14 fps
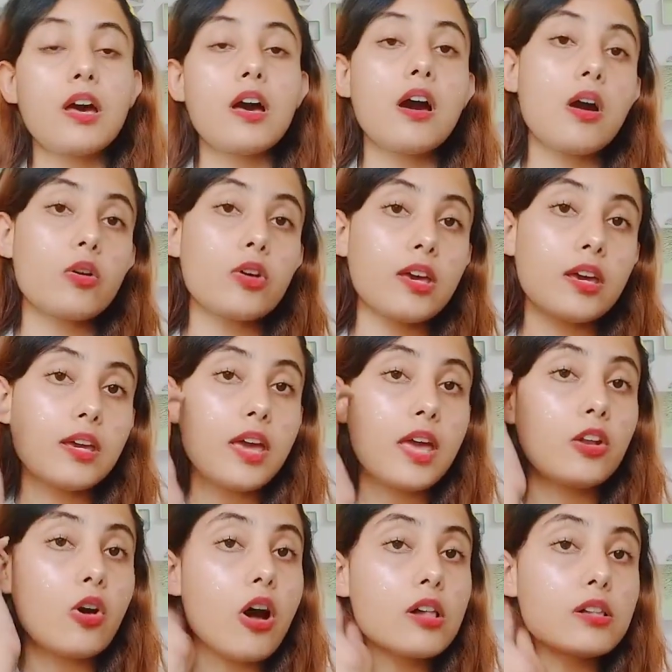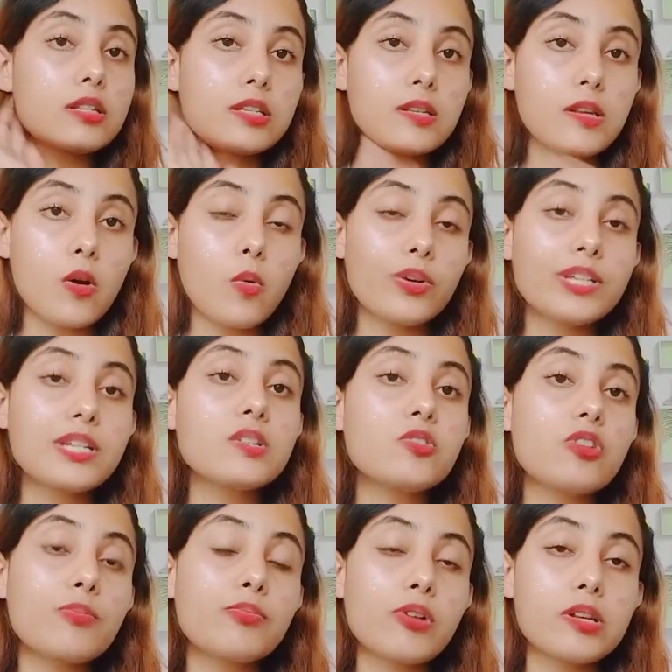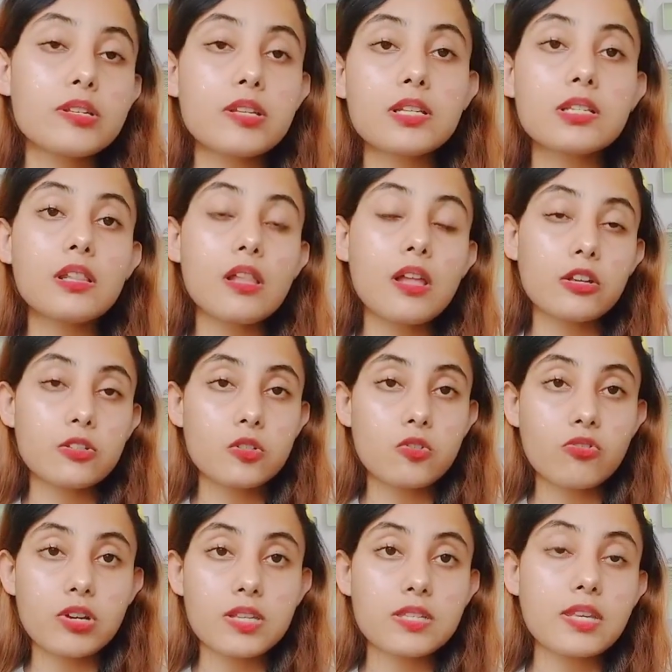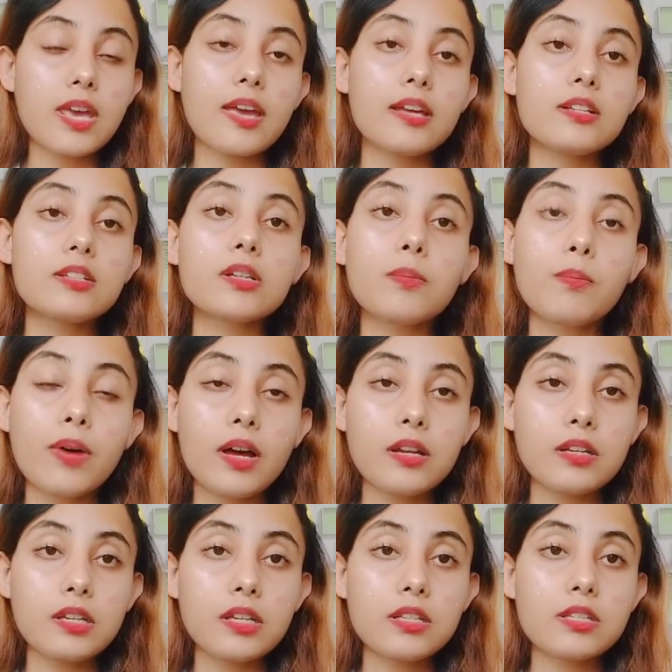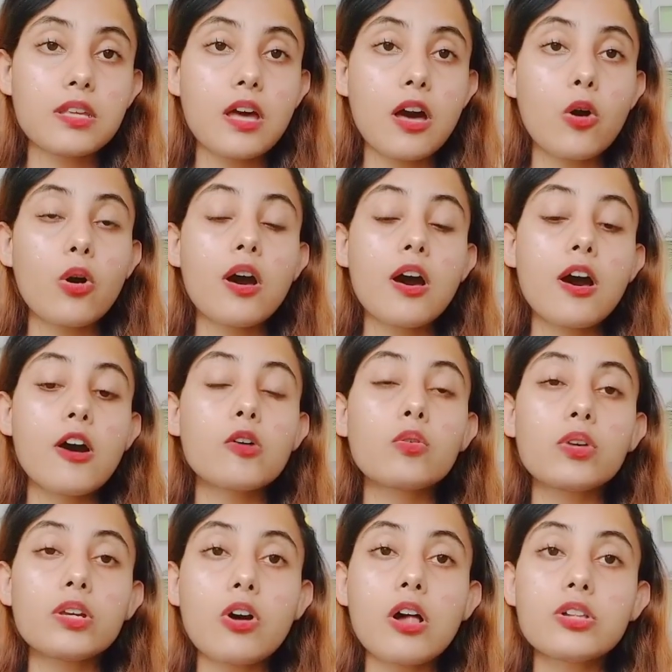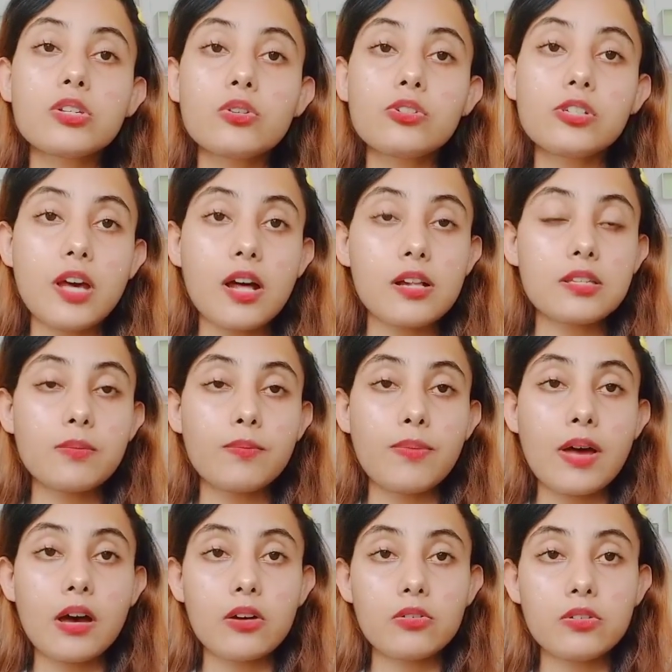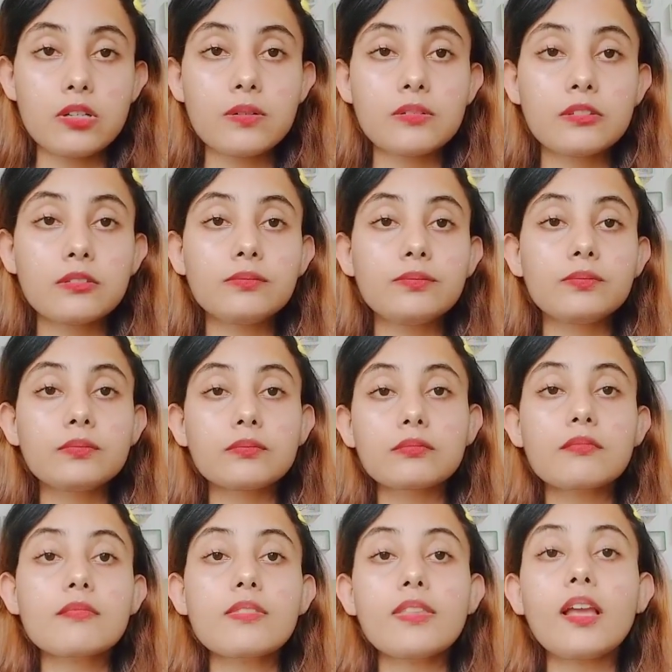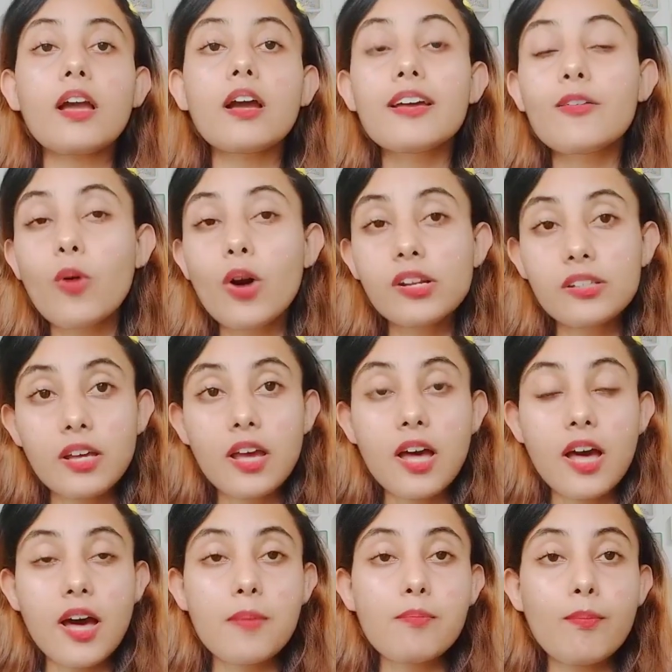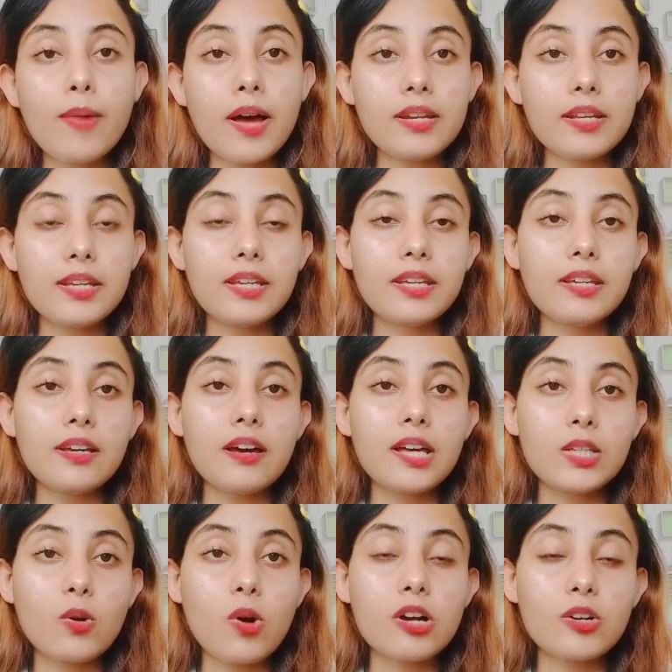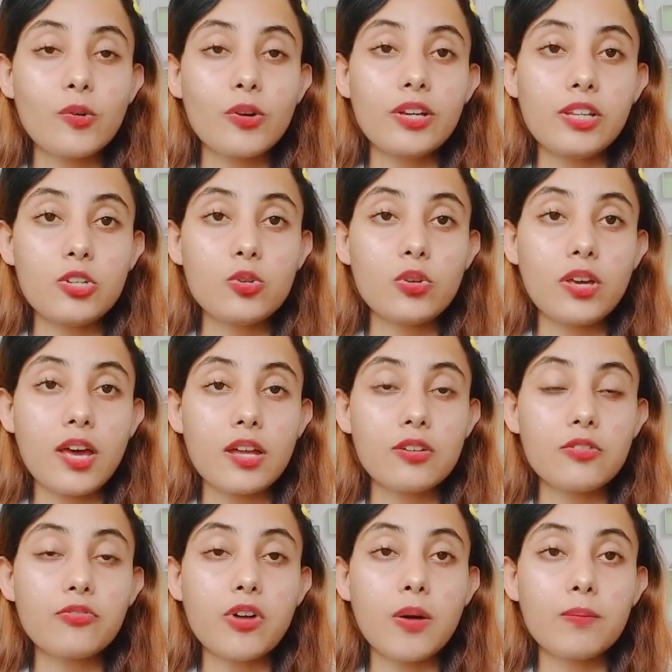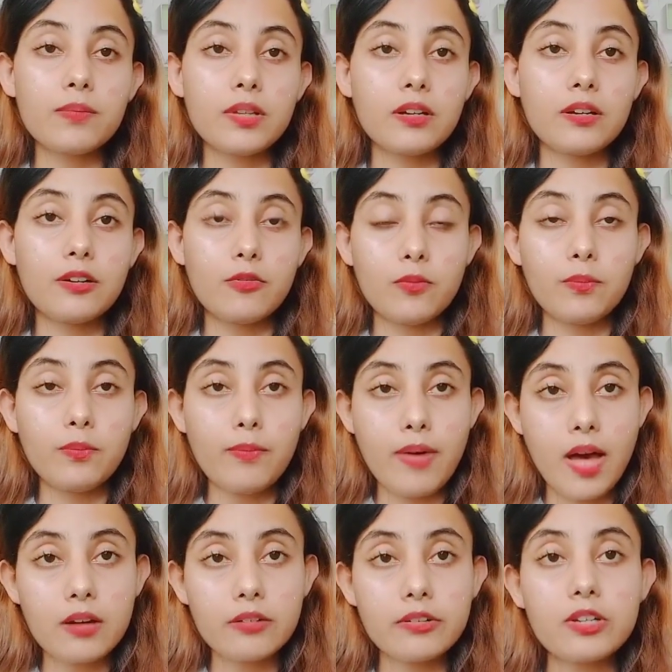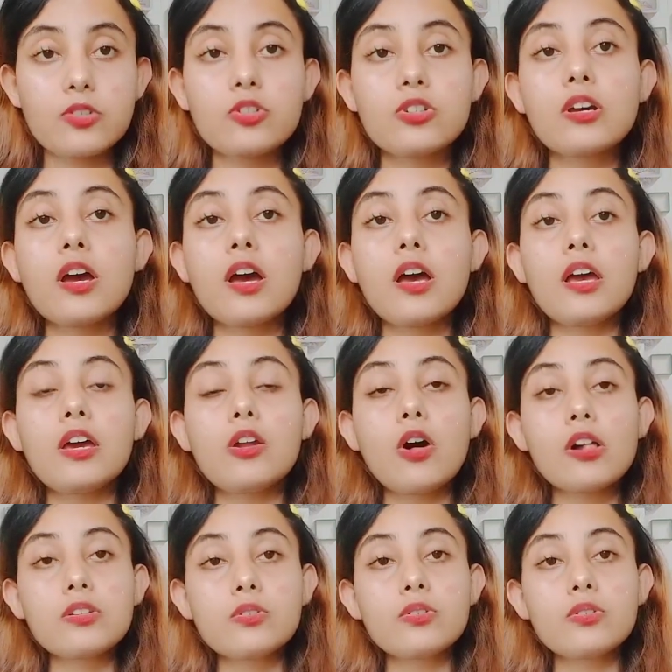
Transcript: Okay, and also Venus represents luxuries and money, so it also tells about what money you are going to get from the marriage. It also